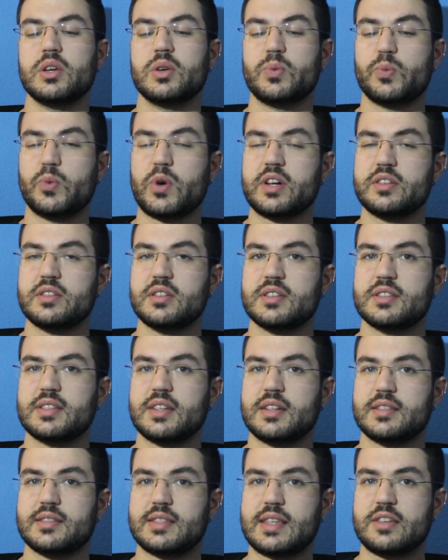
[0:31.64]
writing is
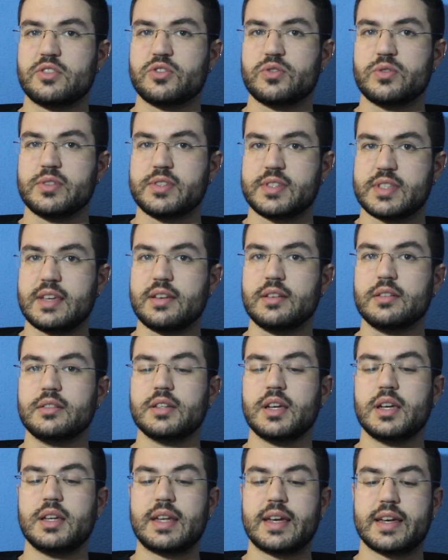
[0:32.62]
an essential
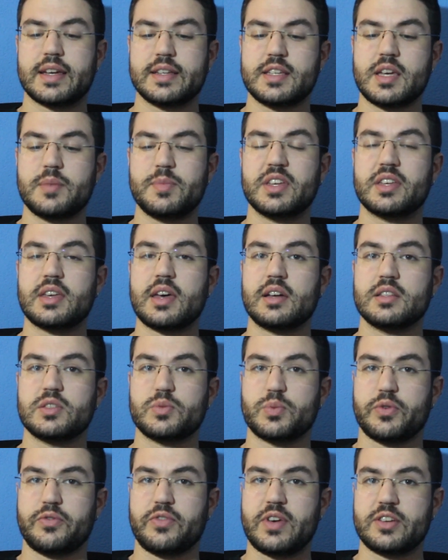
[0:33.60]
skill in academic
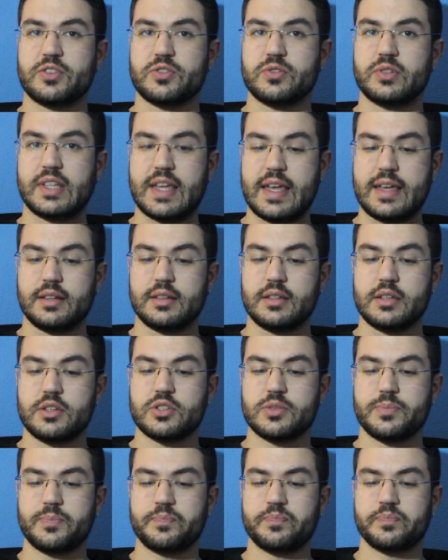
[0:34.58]
and professional
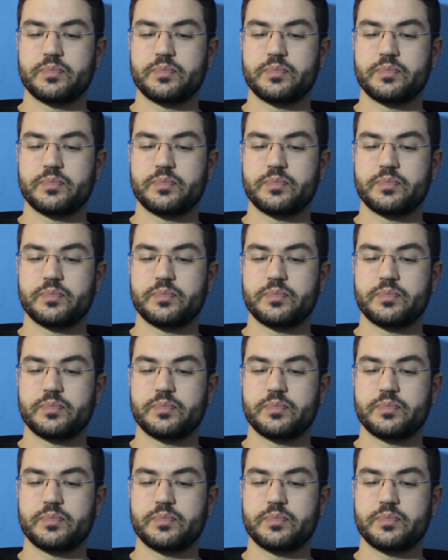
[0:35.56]
English.